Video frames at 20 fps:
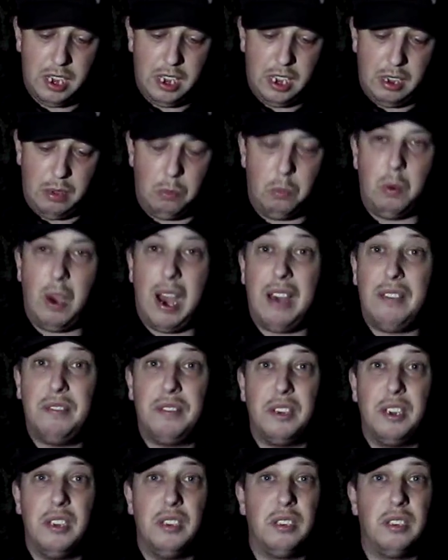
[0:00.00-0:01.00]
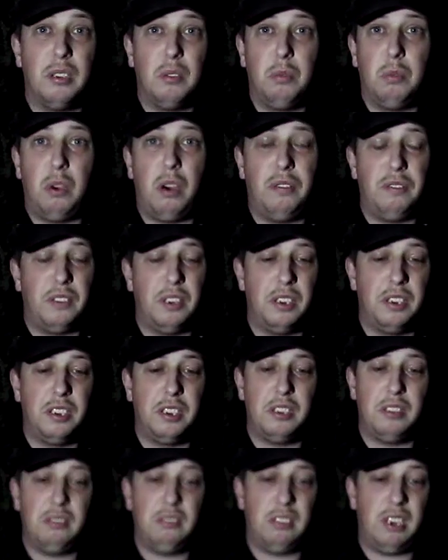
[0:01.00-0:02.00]
and
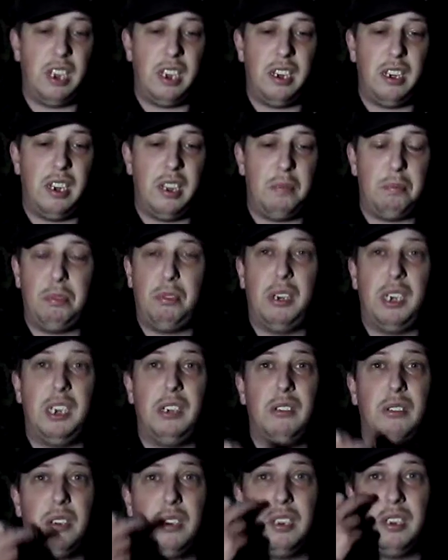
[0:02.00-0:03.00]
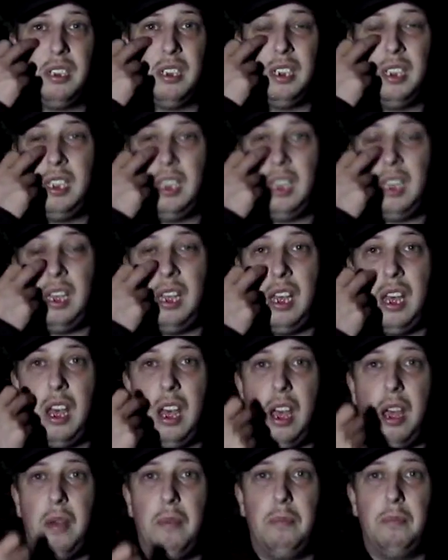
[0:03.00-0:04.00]
wafters, they're pretty good.
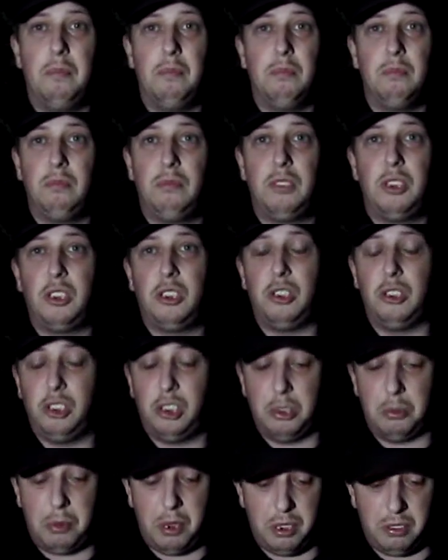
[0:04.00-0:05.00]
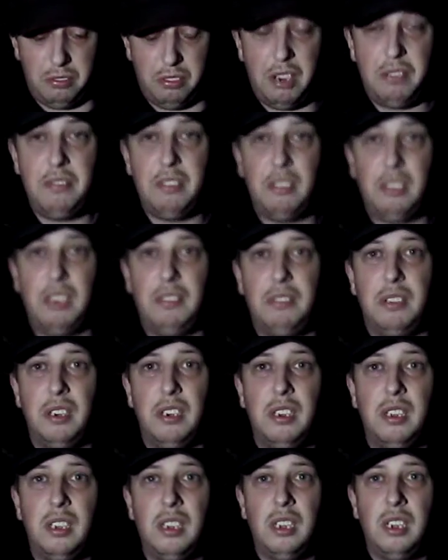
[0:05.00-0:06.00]
Just using them on the river even,
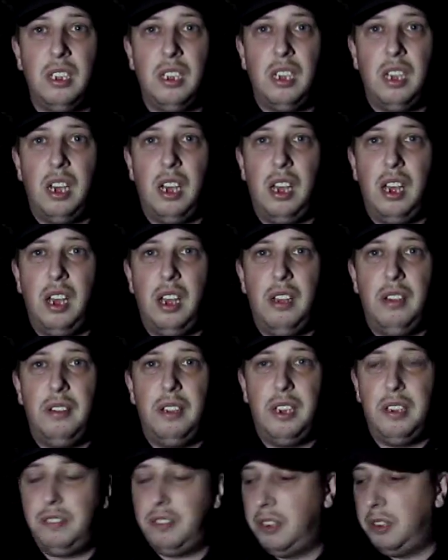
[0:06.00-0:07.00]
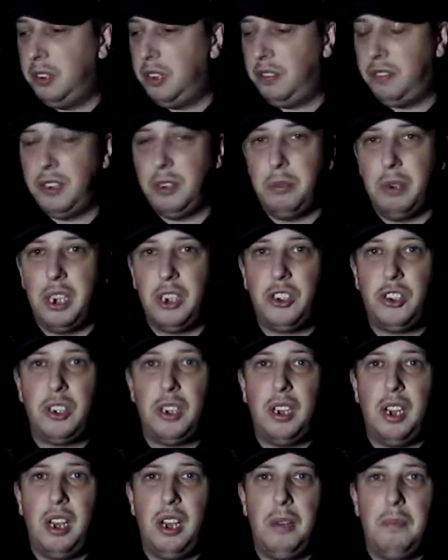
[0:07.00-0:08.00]
if you wish.
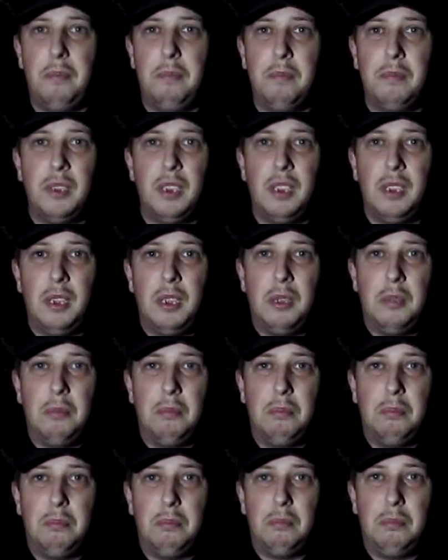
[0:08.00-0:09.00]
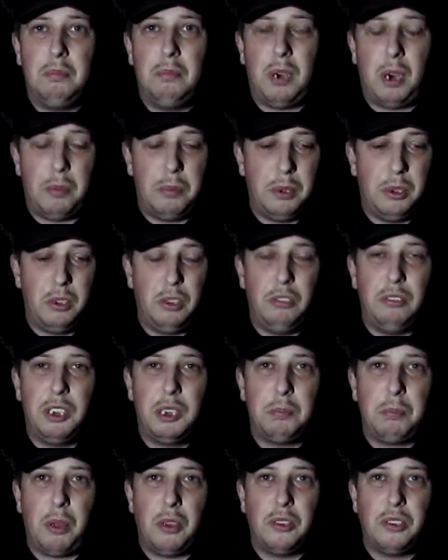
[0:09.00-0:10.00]
Barbel do
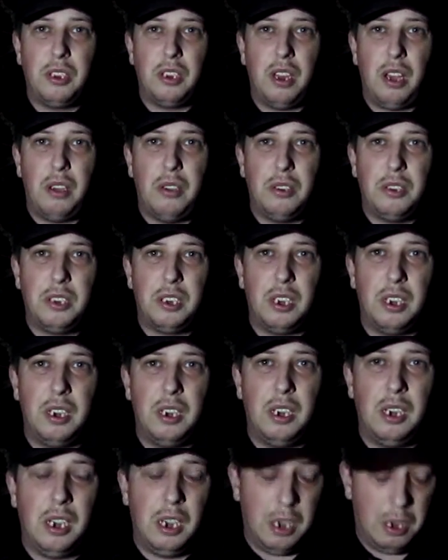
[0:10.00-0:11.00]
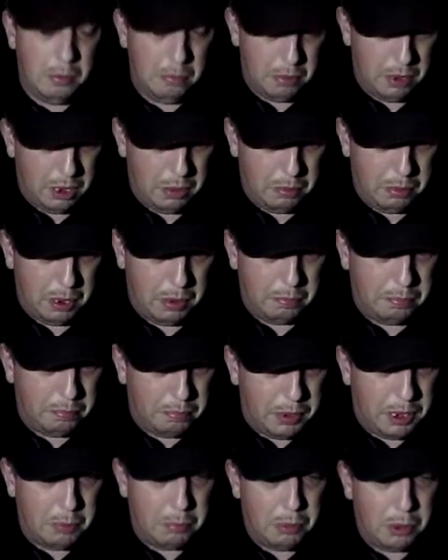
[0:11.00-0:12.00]
respond to those, but
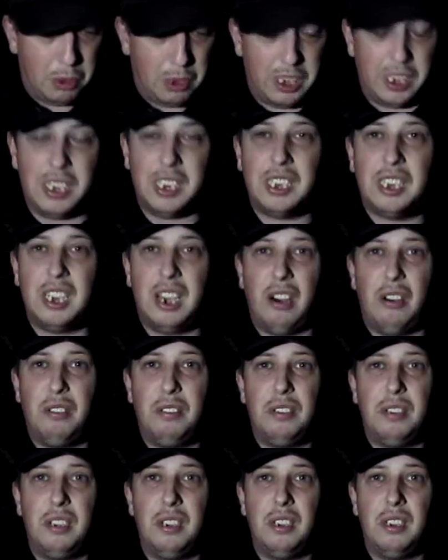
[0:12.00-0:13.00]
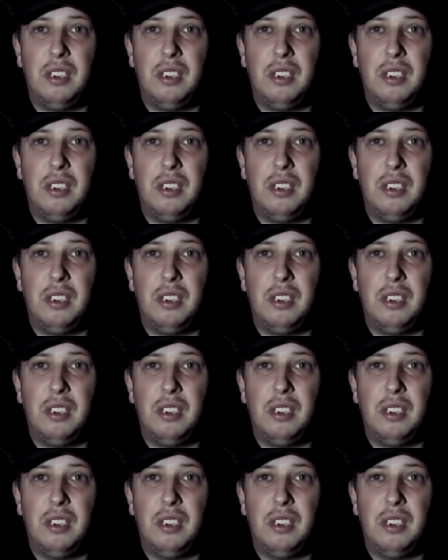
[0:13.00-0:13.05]
the Borley itself,